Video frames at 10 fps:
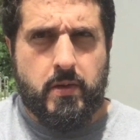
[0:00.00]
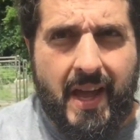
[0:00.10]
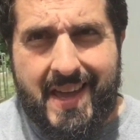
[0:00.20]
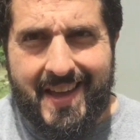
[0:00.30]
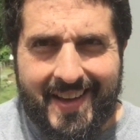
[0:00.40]

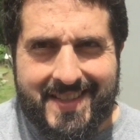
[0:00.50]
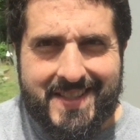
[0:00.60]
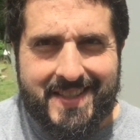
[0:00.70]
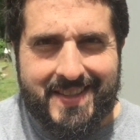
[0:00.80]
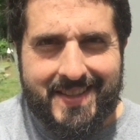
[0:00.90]
Hey guys.
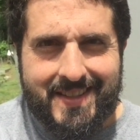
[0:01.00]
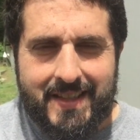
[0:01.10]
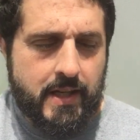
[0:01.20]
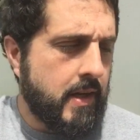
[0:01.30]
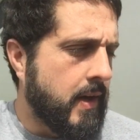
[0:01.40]

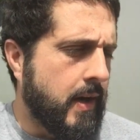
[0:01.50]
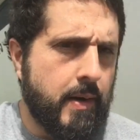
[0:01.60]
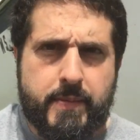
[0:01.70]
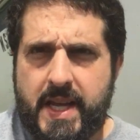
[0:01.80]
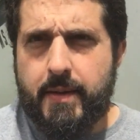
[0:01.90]

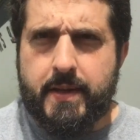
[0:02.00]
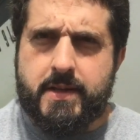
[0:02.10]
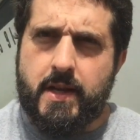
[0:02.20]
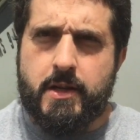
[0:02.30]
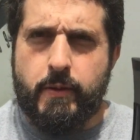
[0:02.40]
Yeah, that's
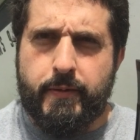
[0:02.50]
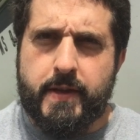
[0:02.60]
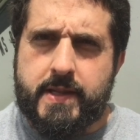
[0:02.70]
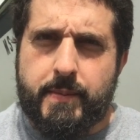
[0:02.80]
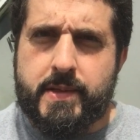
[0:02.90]
gonna do it for
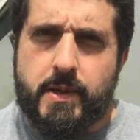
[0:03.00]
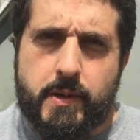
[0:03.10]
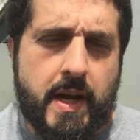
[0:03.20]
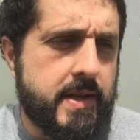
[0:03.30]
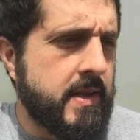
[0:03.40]
this
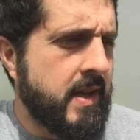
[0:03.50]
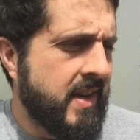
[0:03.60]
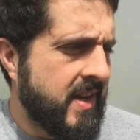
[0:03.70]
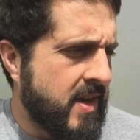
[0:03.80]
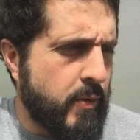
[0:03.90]
episode, guys.
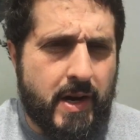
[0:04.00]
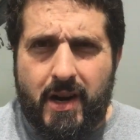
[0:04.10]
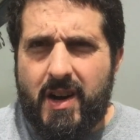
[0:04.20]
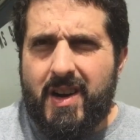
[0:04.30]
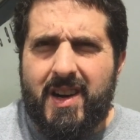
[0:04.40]
We
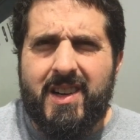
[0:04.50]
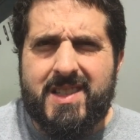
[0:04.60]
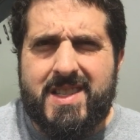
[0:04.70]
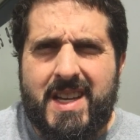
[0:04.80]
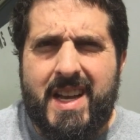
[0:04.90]
are all
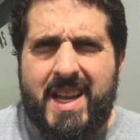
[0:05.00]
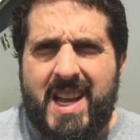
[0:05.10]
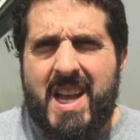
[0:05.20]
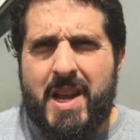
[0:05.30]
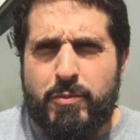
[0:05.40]
set
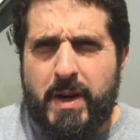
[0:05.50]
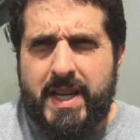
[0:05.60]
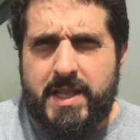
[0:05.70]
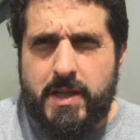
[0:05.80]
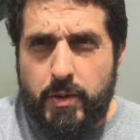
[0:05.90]
and
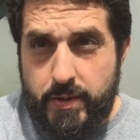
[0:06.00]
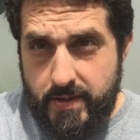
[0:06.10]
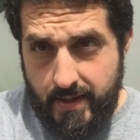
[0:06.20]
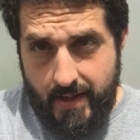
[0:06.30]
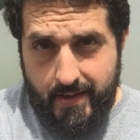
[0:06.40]
ready to go
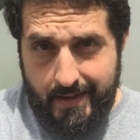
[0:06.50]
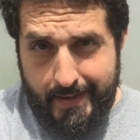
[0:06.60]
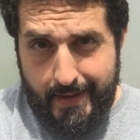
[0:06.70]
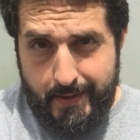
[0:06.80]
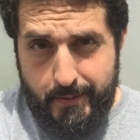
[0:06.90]
sailing
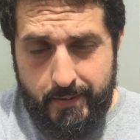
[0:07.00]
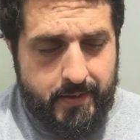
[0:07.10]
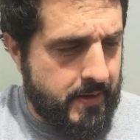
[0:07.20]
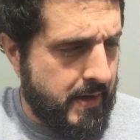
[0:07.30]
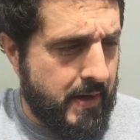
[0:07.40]
now.
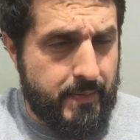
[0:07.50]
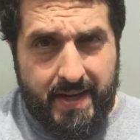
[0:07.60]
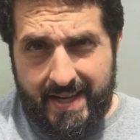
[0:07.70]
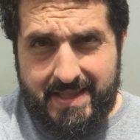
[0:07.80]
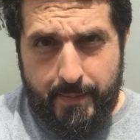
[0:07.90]
The
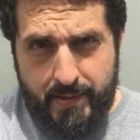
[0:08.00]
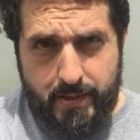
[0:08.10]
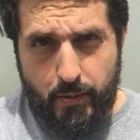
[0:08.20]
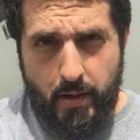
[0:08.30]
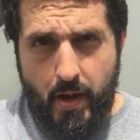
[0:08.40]
next
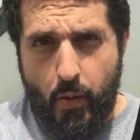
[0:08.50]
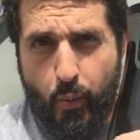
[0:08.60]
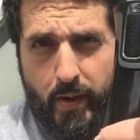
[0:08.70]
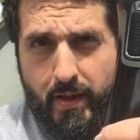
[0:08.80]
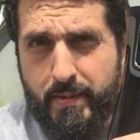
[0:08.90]
episode
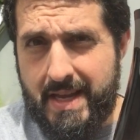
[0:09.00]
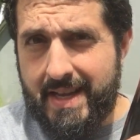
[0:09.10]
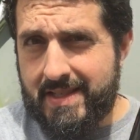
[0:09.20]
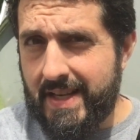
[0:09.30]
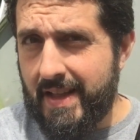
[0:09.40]
will
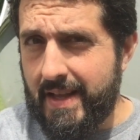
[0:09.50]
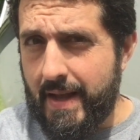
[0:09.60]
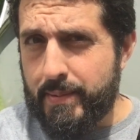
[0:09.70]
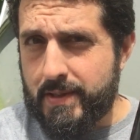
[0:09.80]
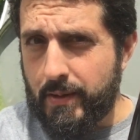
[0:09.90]
be a sailing
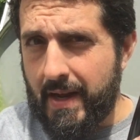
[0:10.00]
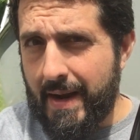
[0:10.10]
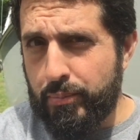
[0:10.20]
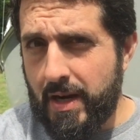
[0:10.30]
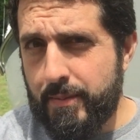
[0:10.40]
episode,
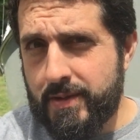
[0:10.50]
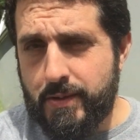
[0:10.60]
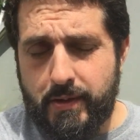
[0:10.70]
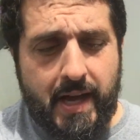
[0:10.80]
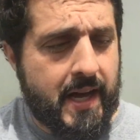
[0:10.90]
I promise
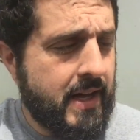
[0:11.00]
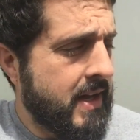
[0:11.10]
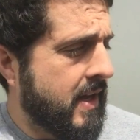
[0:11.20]
you that.